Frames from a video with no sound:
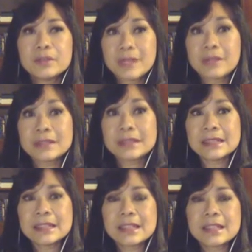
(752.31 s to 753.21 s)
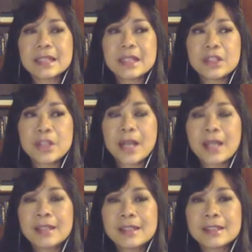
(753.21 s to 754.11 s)
2016
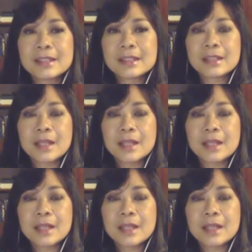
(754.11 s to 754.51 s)
challenge